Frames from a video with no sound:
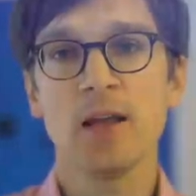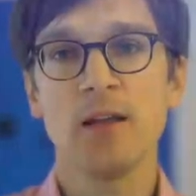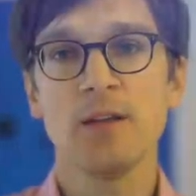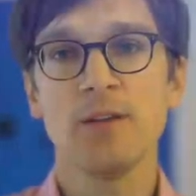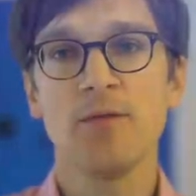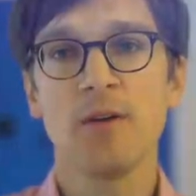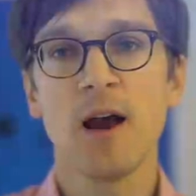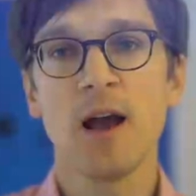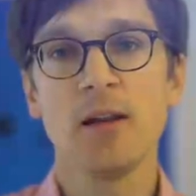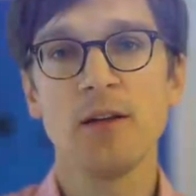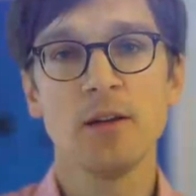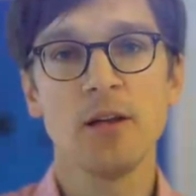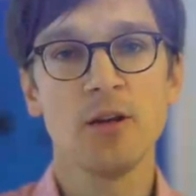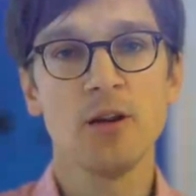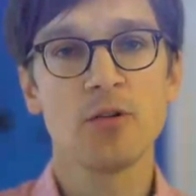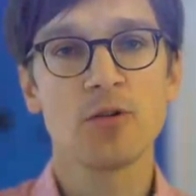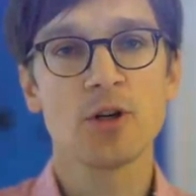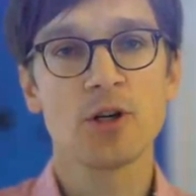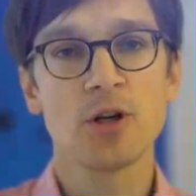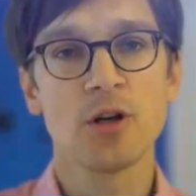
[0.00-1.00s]
and define the
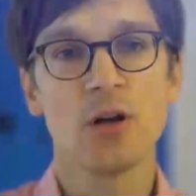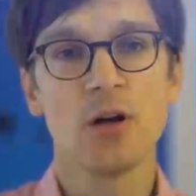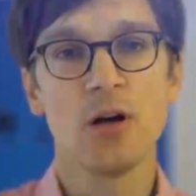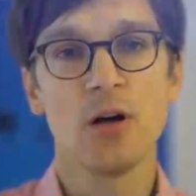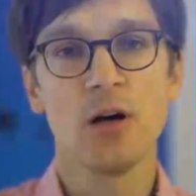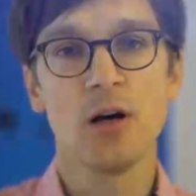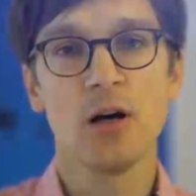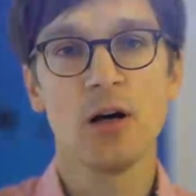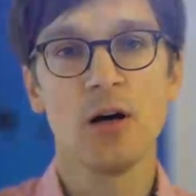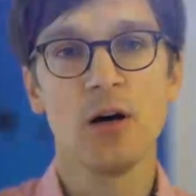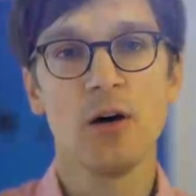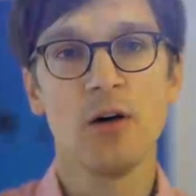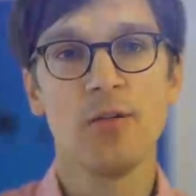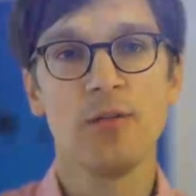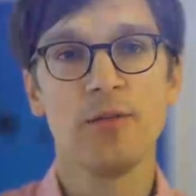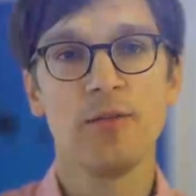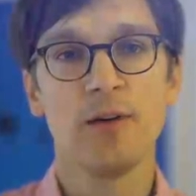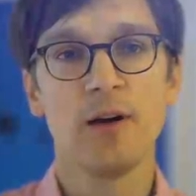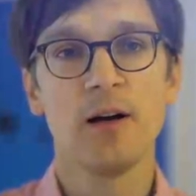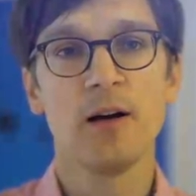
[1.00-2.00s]
notion uh, of
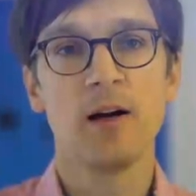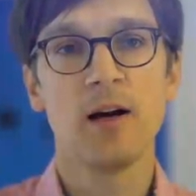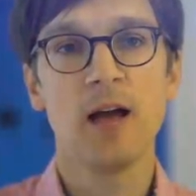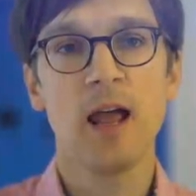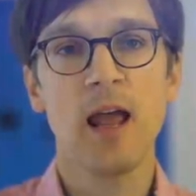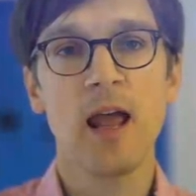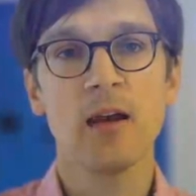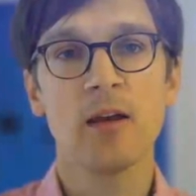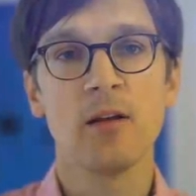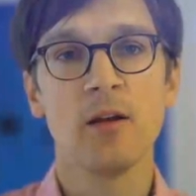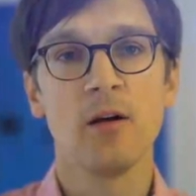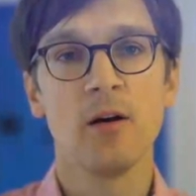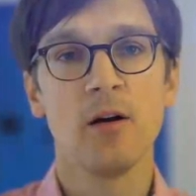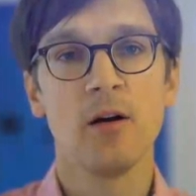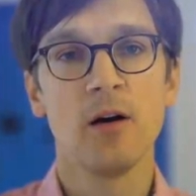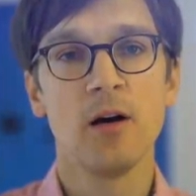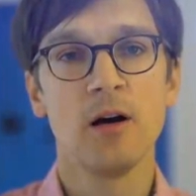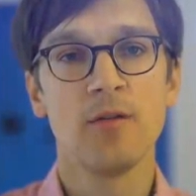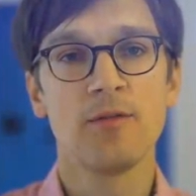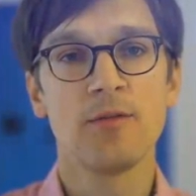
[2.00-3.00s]
uh, n
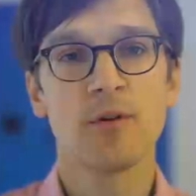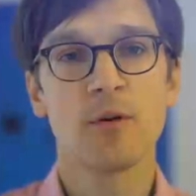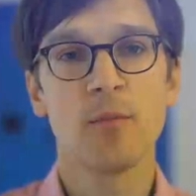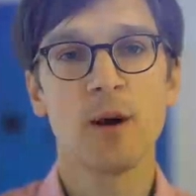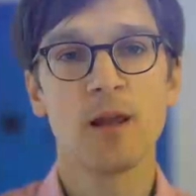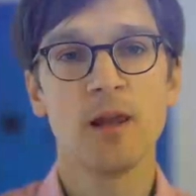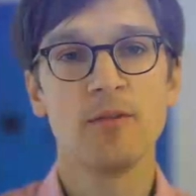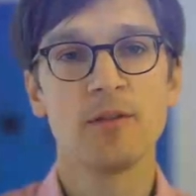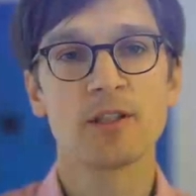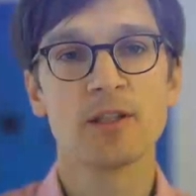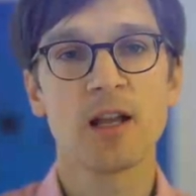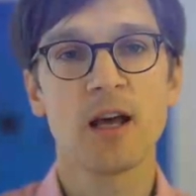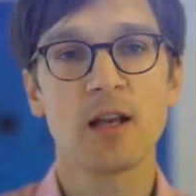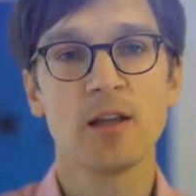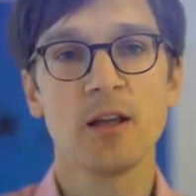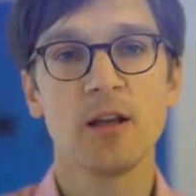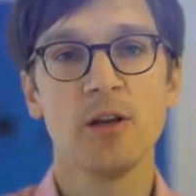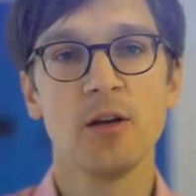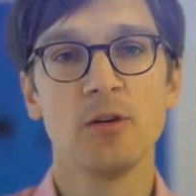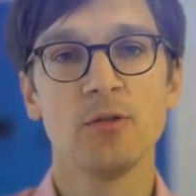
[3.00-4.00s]
uh, from a given
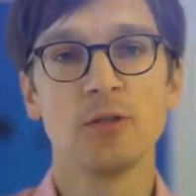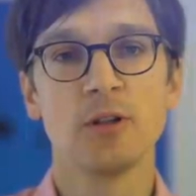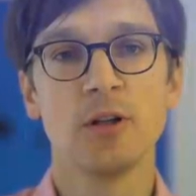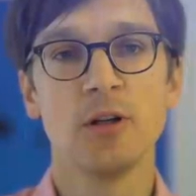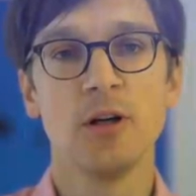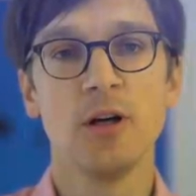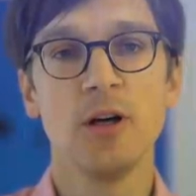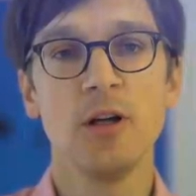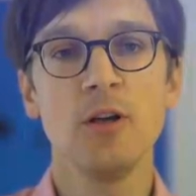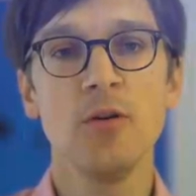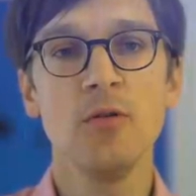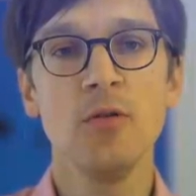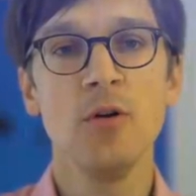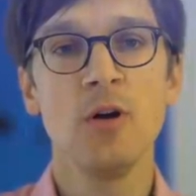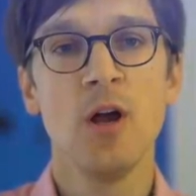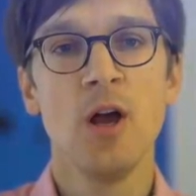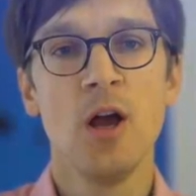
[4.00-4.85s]
starting node uh, u.